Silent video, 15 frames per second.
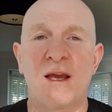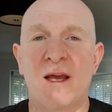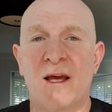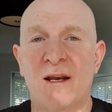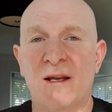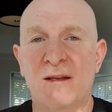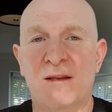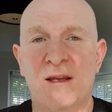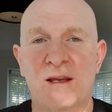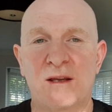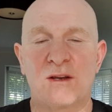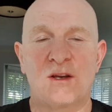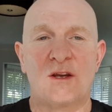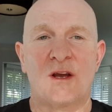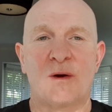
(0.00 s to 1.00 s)
and I
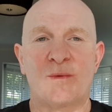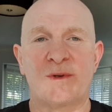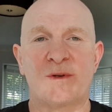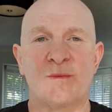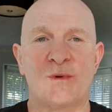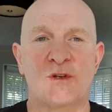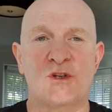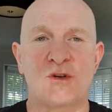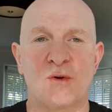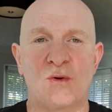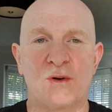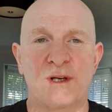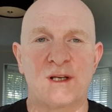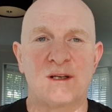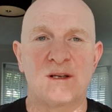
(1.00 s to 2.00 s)
think with
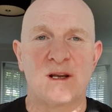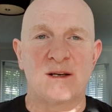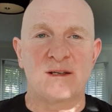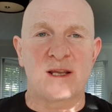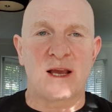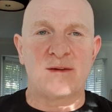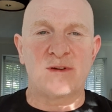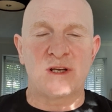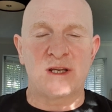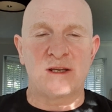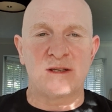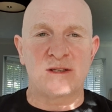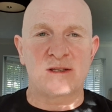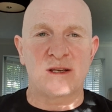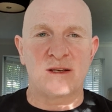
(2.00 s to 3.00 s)
Sean and David,
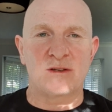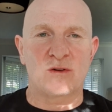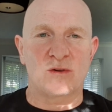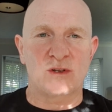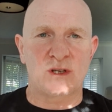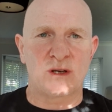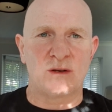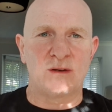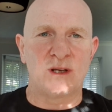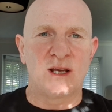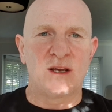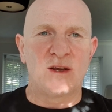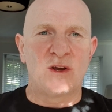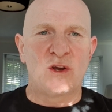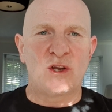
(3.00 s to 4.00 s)
he's got two
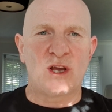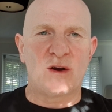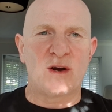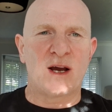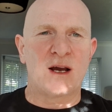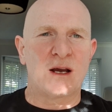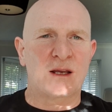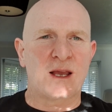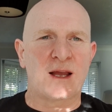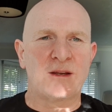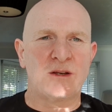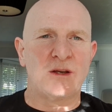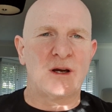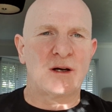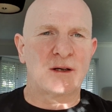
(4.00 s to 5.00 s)
again,
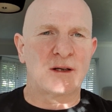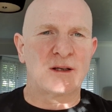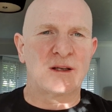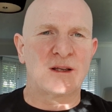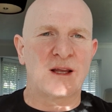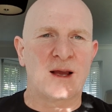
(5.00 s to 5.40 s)
young,